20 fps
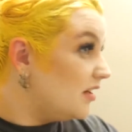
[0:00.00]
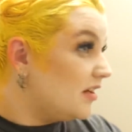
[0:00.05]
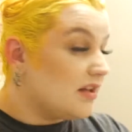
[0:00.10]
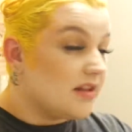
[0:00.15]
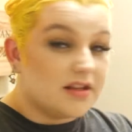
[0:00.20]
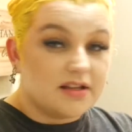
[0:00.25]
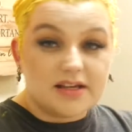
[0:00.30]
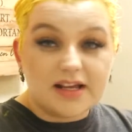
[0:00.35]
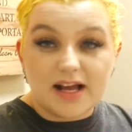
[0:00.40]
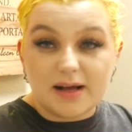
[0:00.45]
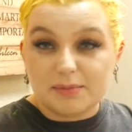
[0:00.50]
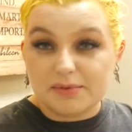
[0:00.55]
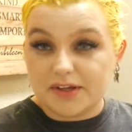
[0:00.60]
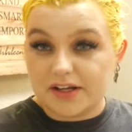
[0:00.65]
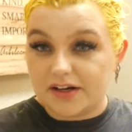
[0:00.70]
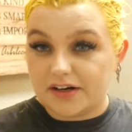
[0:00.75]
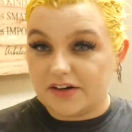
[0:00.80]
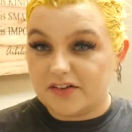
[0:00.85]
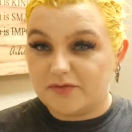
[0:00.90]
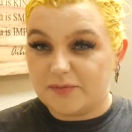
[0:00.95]
the top
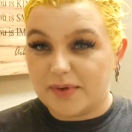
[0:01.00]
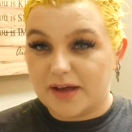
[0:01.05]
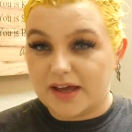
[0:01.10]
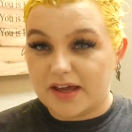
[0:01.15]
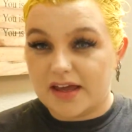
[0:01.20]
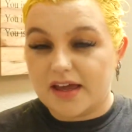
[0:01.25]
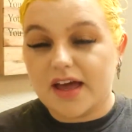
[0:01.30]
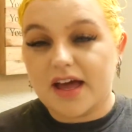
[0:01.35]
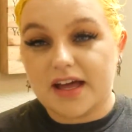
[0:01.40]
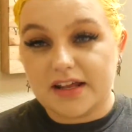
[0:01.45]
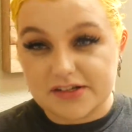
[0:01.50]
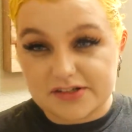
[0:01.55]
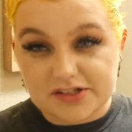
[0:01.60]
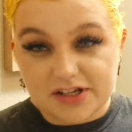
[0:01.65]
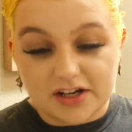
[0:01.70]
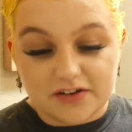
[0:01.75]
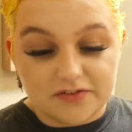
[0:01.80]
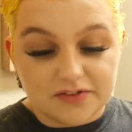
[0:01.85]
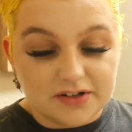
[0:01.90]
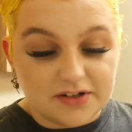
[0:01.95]
layer of my head is
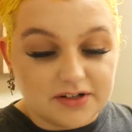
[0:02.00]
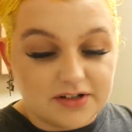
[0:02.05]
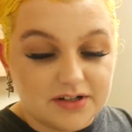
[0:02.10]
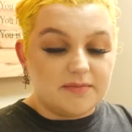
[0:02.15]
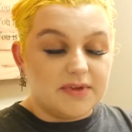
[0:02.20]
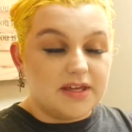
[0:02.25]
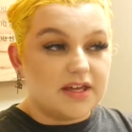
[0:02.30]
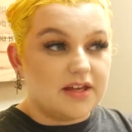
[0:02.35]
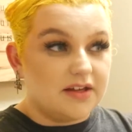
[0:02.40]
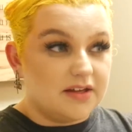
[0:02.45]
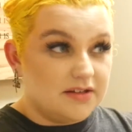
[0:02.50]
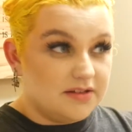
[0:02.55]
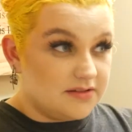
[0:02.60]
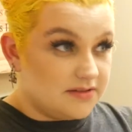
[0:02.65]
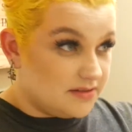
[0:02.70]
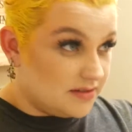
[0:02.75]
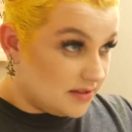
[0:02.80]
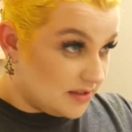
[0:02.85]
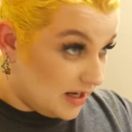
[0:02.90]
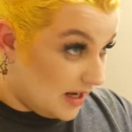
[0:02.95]
covered,
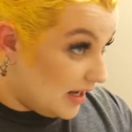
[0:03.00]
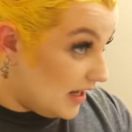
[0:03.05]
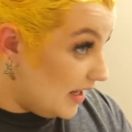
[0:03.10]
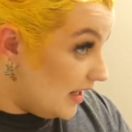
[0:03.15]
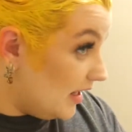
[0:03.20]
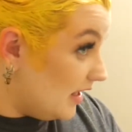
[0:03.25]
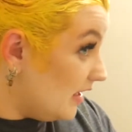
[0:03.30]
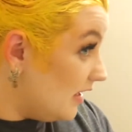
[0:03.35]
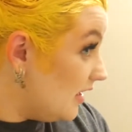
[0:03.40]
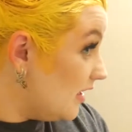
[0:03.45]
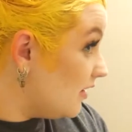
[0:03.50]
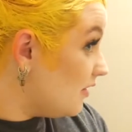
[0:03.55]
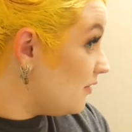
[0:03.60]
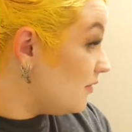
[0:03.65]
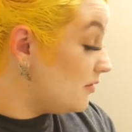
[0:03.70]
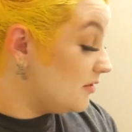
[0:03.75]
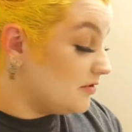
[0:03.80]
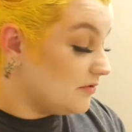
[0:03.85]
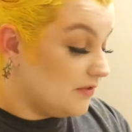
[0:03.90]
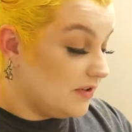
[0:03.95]
because I
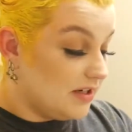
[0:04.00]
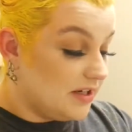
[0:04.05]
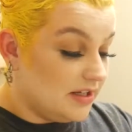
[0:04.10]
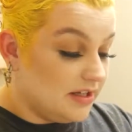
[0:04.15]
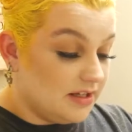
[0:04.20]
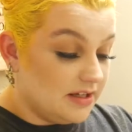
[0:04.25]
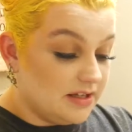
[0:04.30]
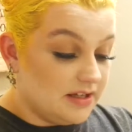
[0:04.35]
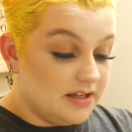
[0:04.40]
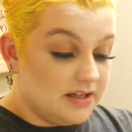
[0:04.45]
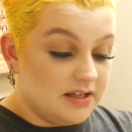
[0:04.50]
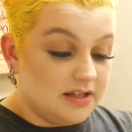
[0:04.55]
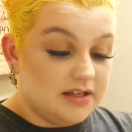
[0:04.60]
was running